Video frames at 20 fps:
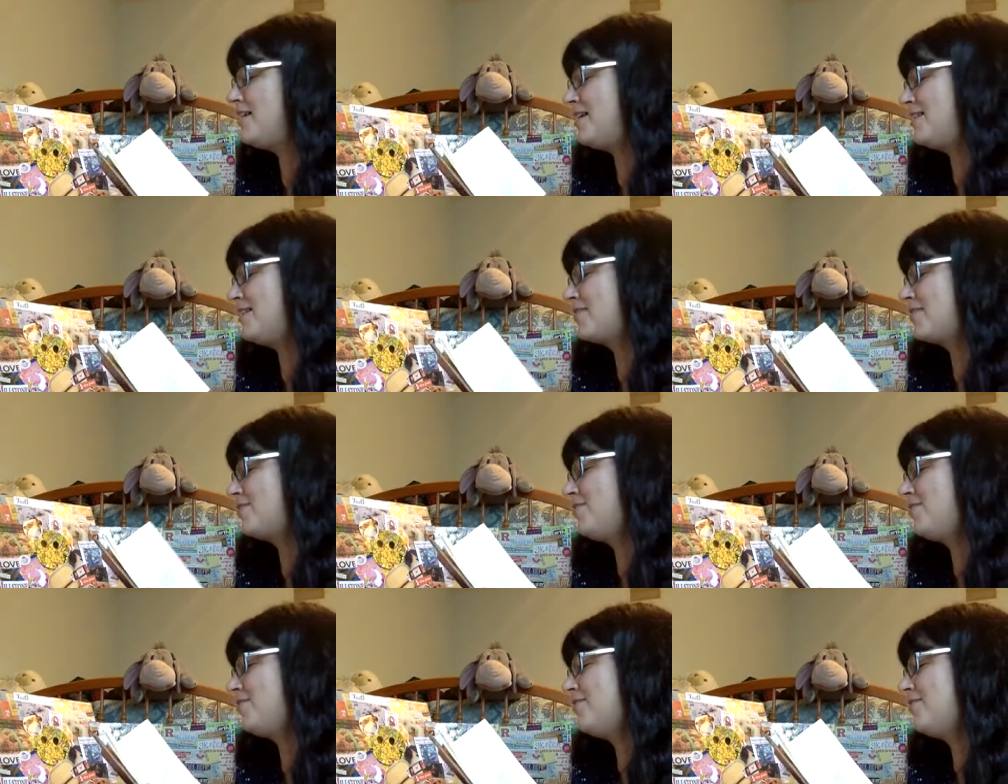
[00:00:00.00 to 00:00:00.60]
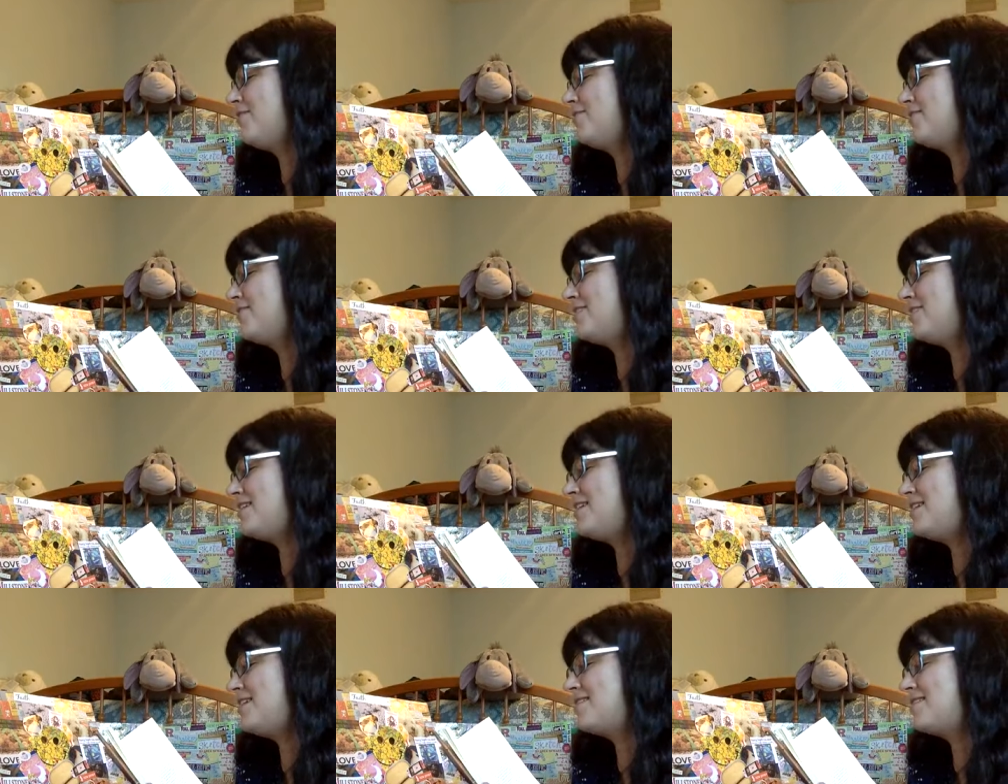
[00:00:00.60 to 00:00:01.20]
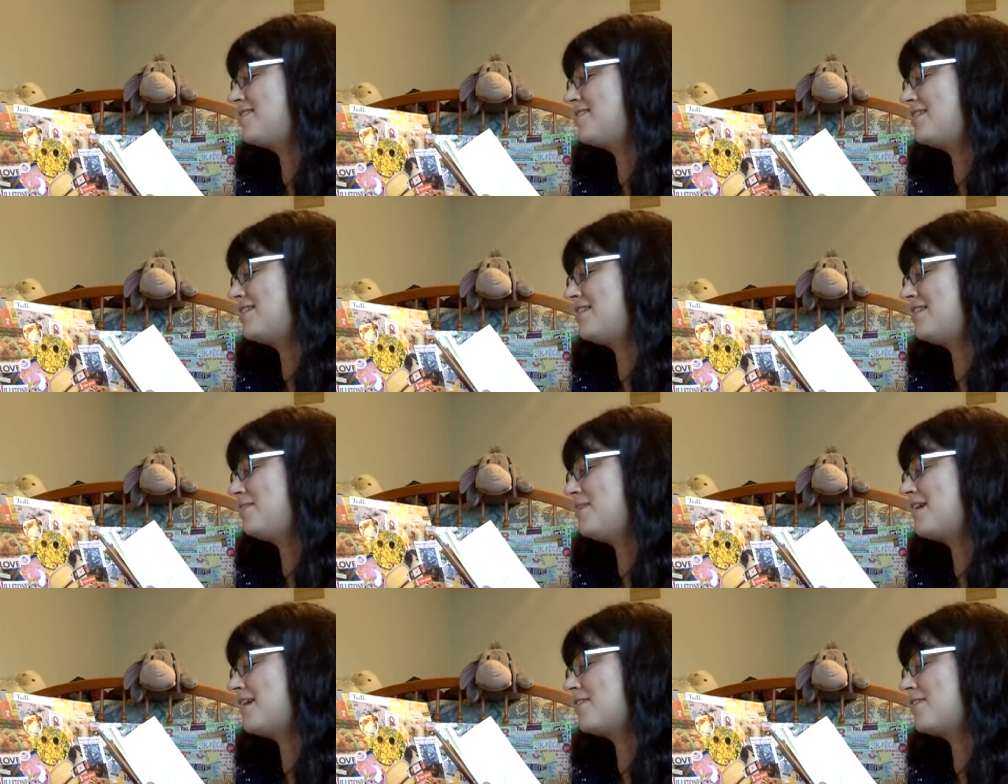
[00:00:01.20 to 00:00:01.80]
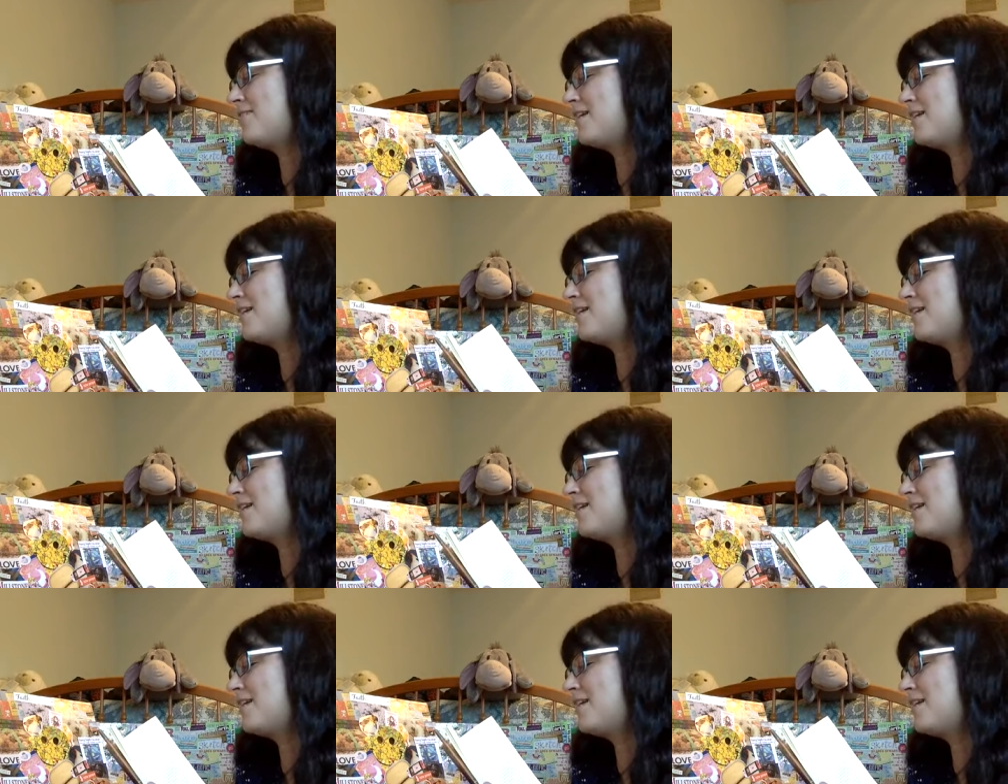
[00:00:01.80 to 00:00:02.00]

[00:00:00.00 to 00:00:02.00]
on the cloth seats in the back of my